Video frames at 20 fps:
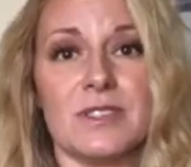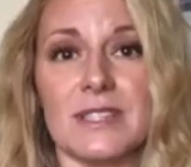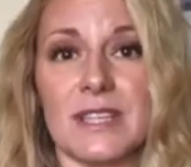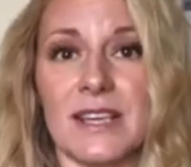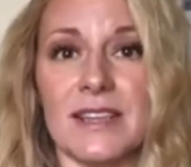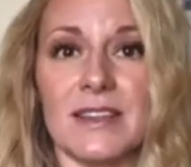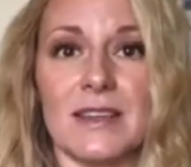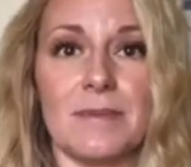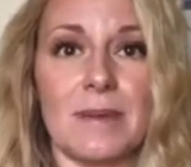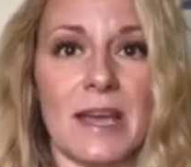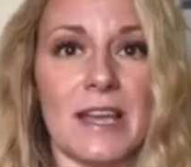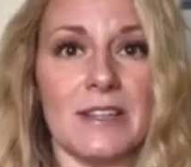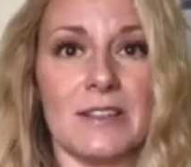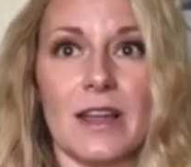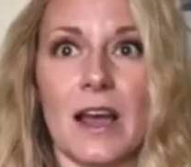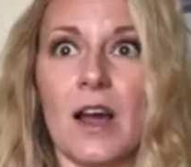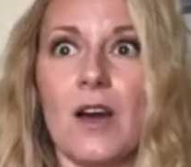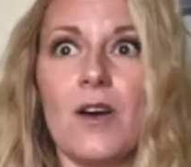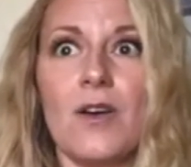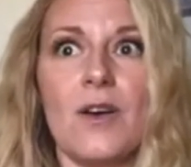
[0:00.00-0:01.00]
say they pay,
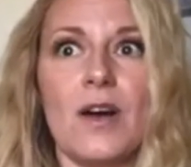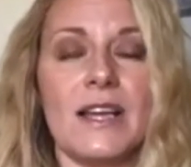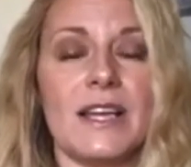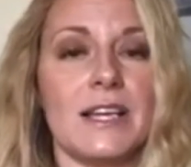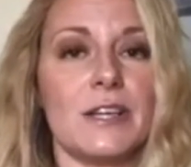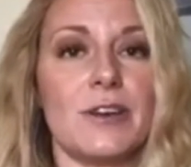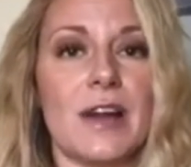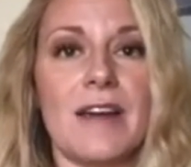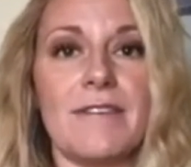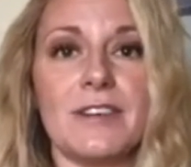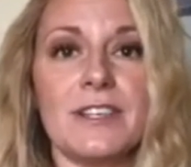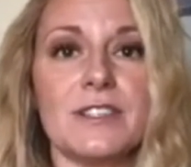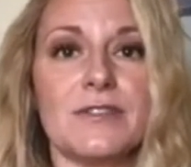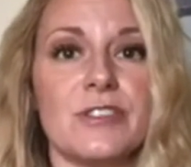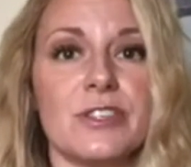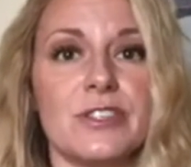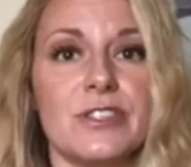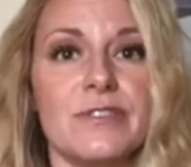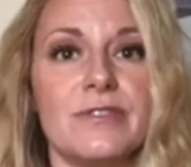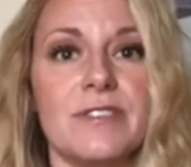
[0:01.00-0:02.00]
oh, I get graphics for
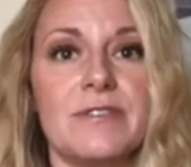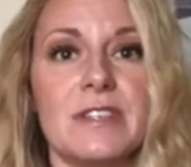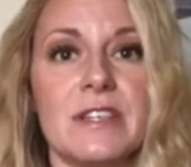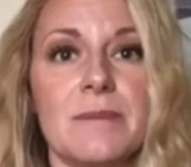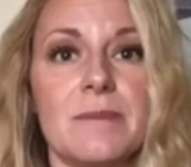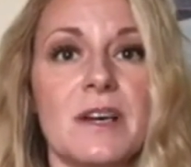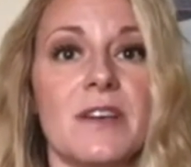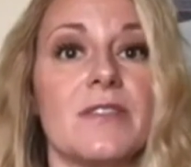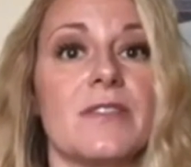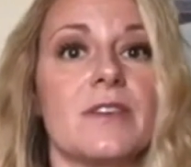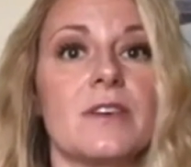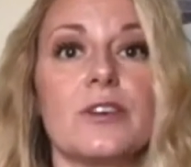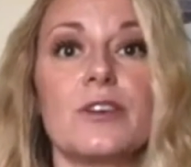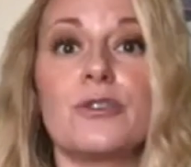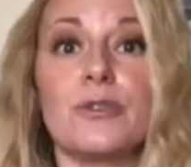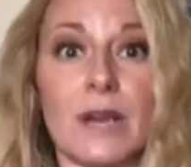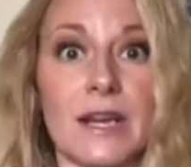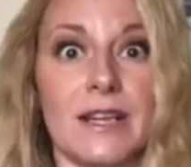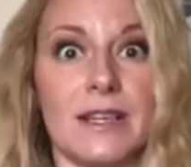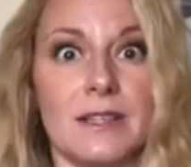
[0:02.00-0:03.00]
$250 a month.
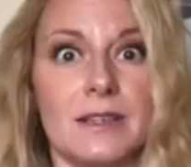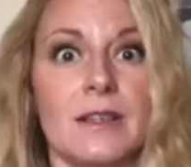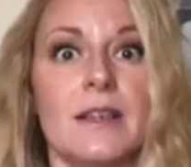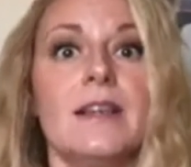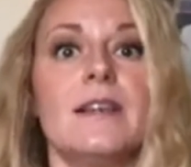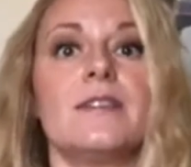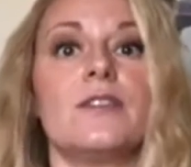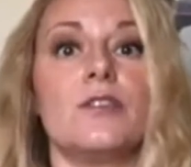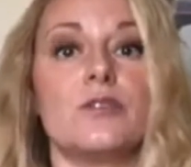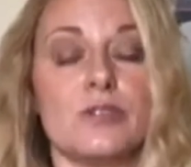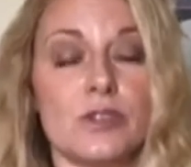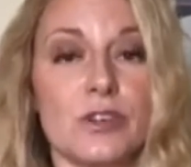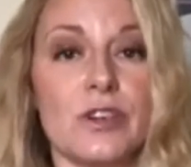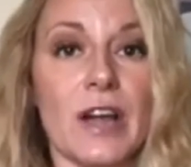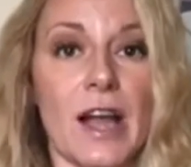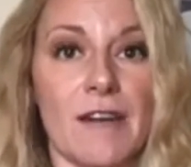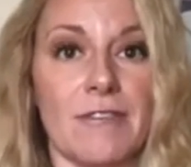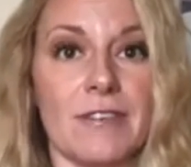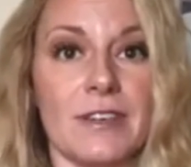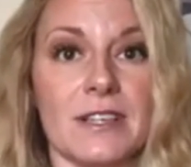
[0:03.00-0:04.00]
Great. Those are
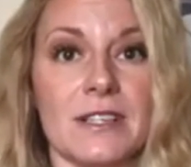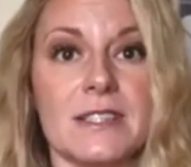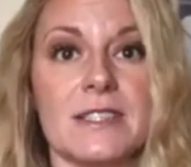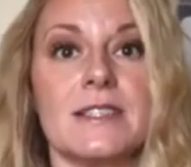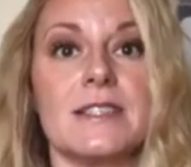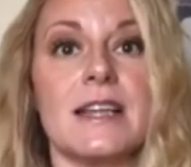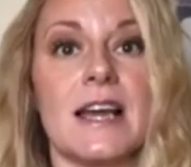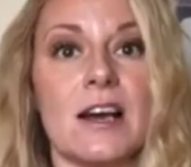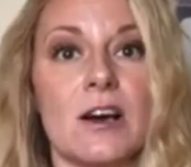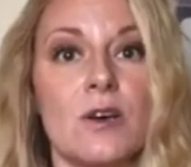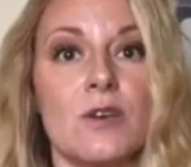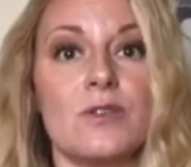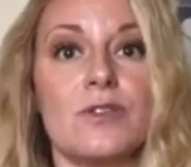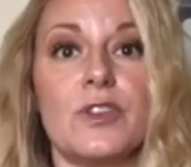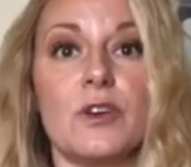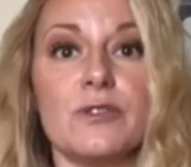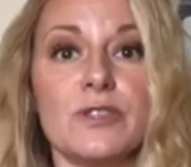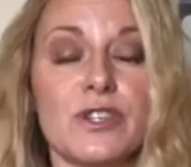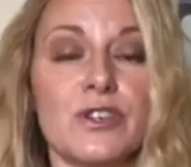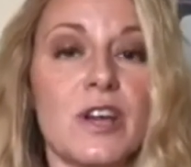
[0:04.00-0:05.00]
graphics. Now,
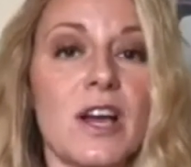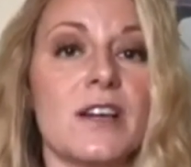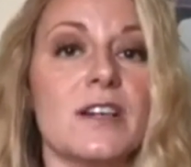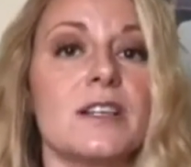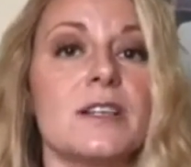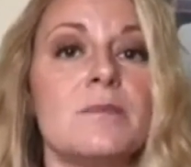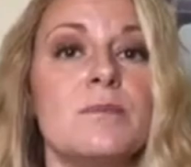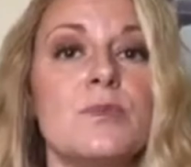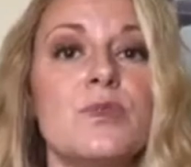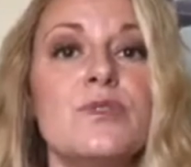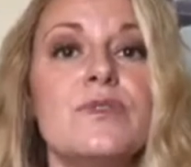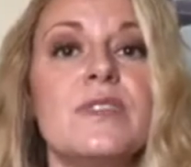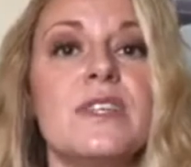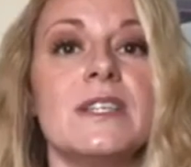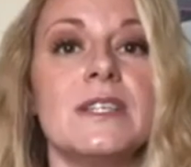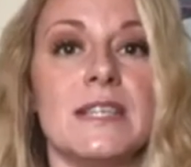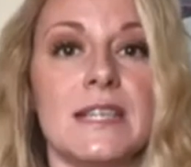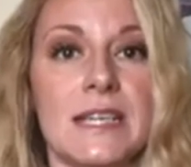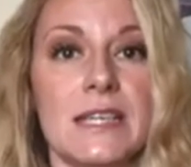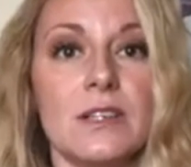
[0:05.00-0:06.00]
those are not going to move the
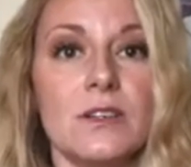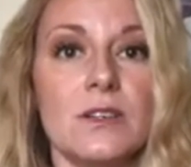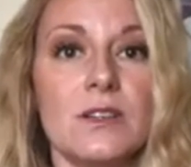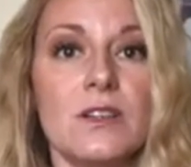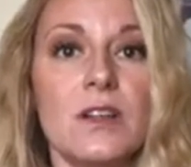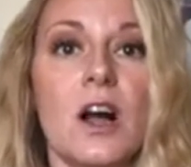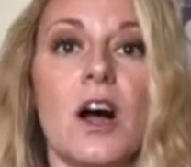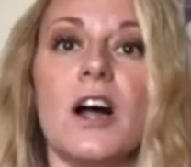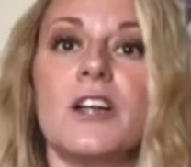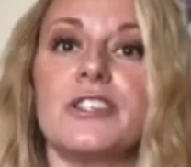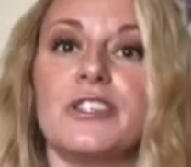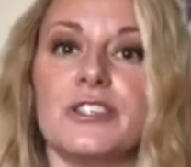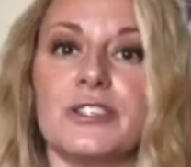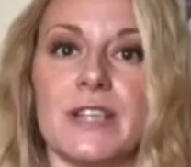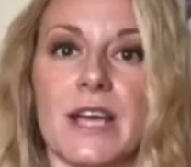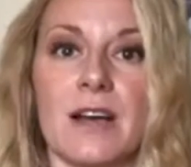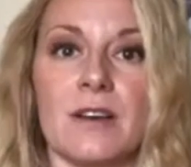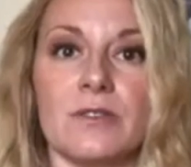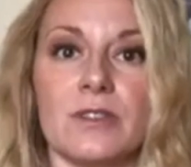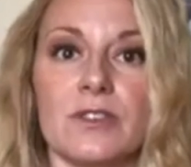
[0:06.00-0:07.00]
needle on your
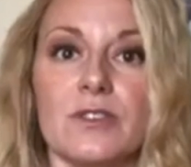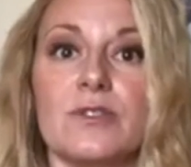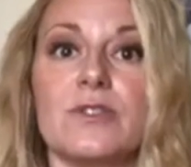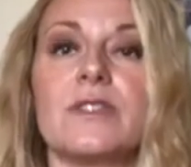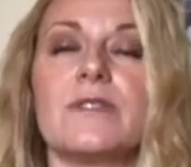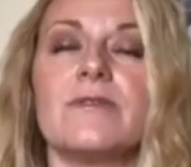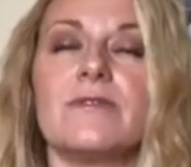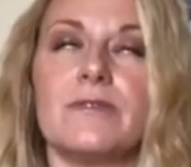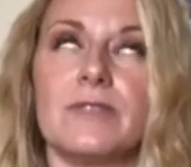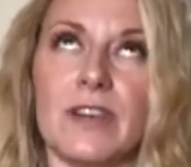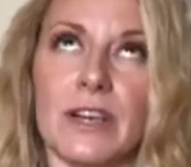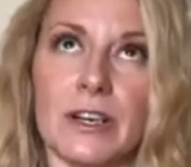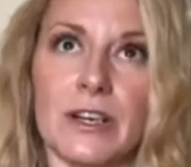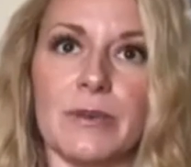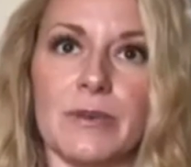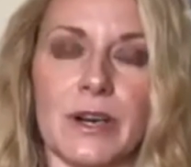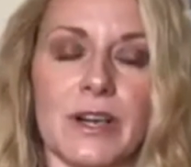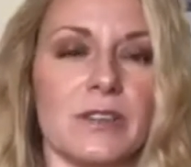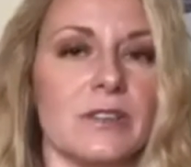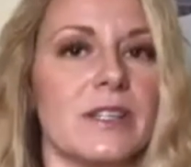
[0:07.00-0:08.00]
downloads very
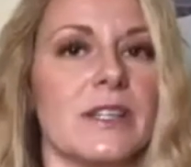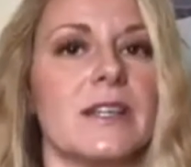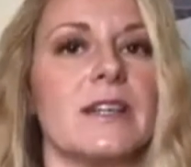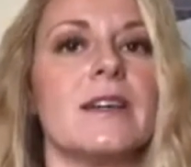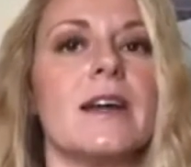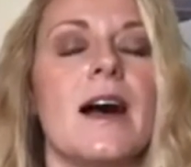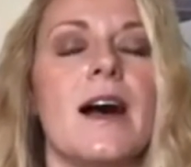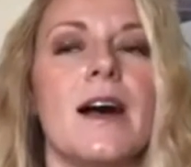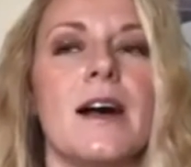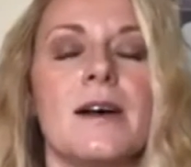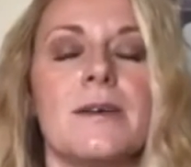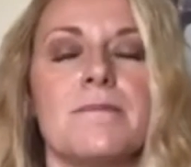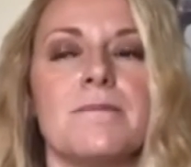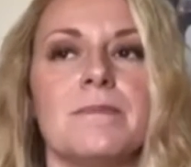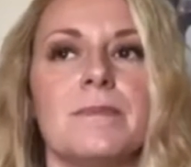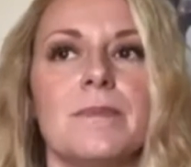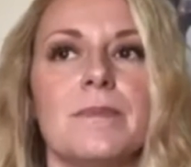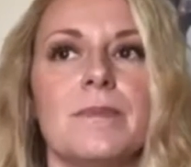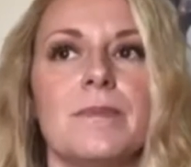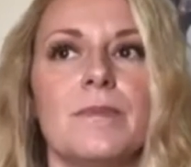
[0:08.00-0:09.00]
rarely.
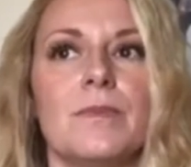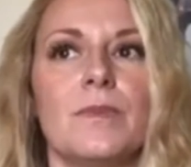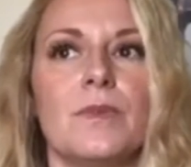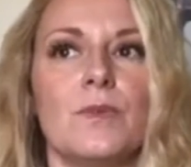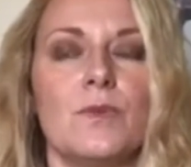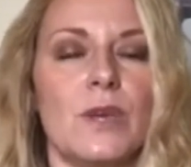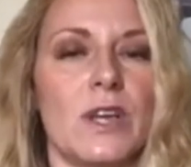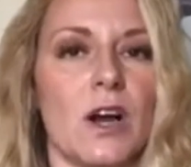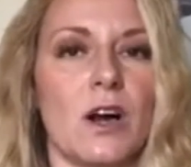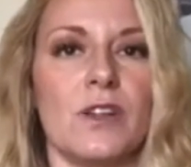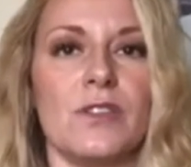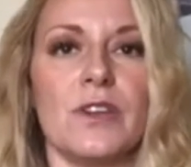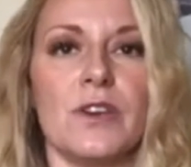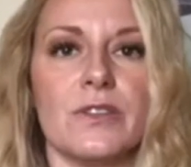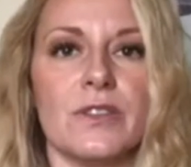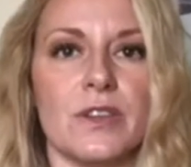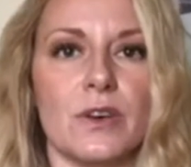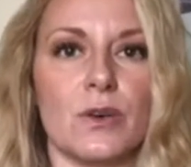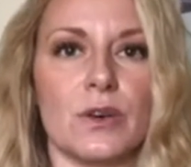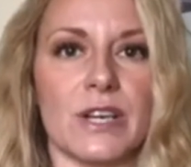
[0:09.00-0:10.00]
We all know
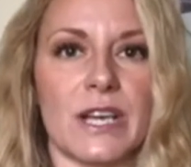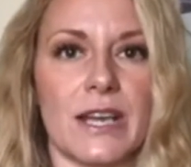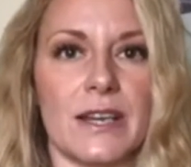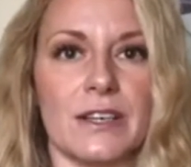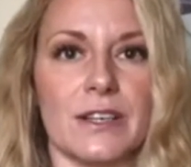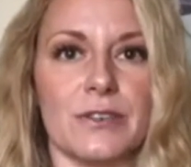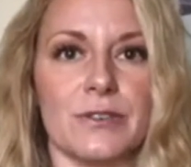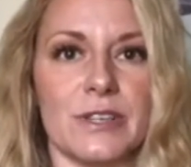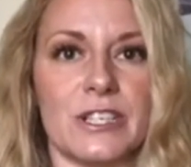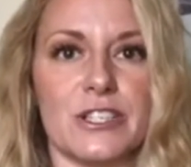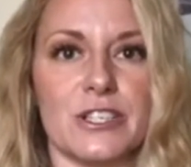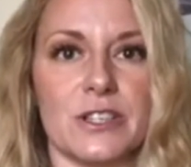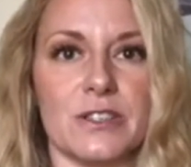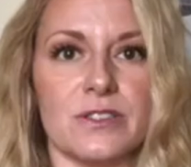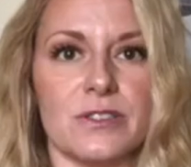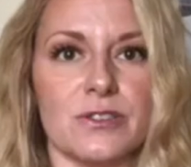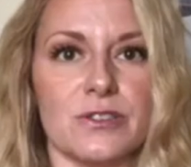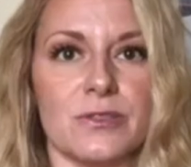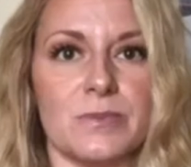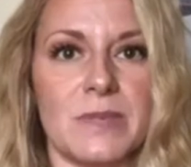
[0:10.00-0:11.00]
that organic reach on
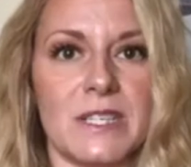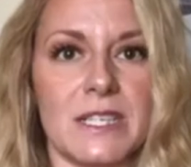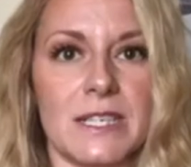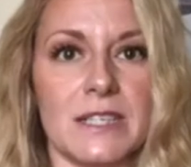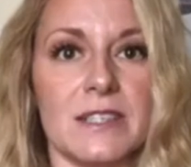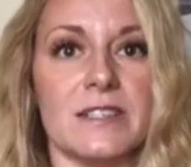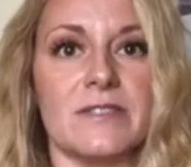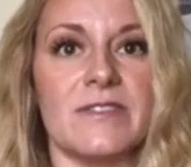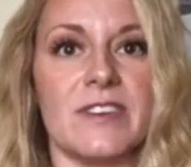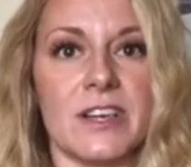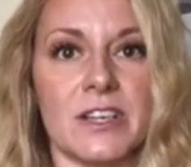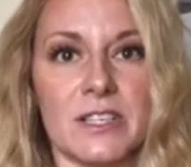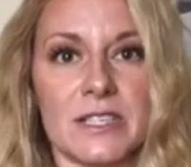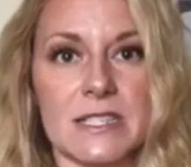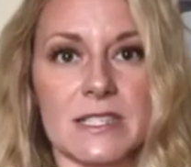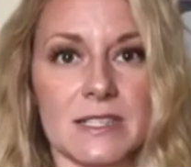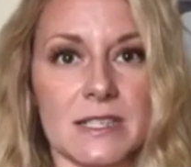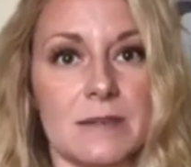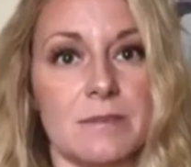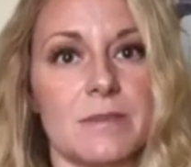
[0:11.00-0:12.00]
social media is very
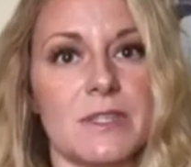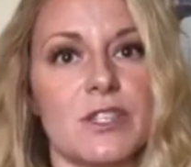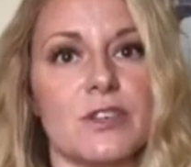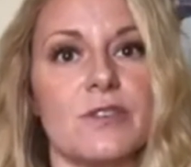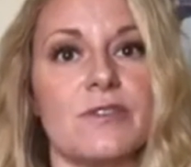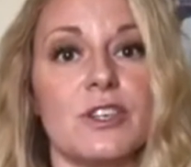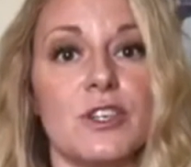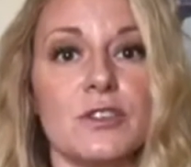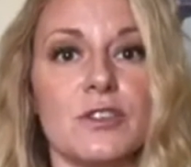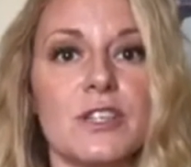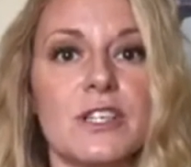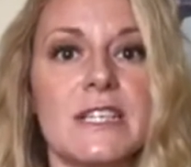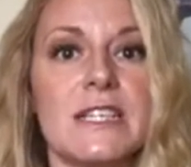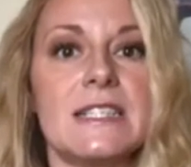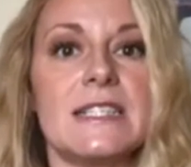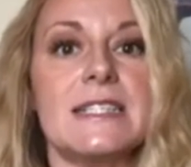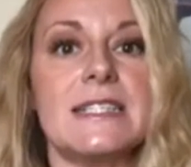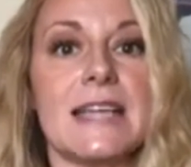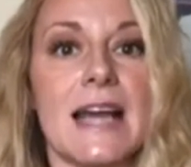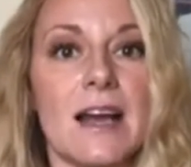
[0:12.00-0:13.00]
slim. So if you're looking
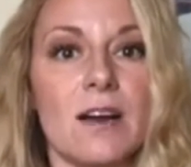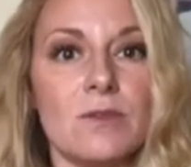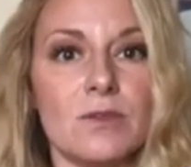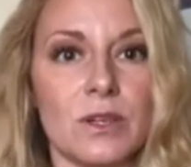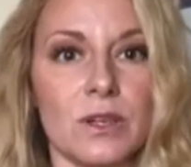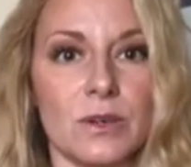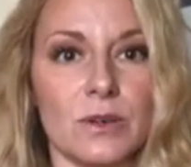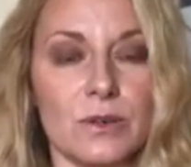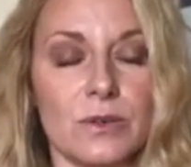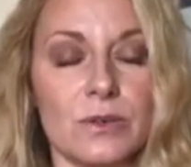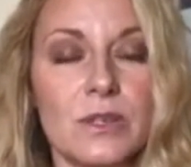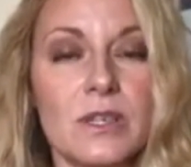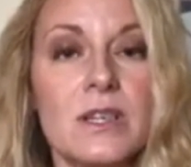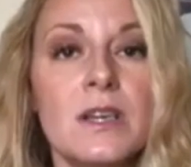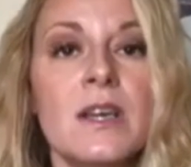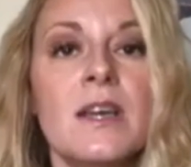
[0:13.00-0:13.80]
to download,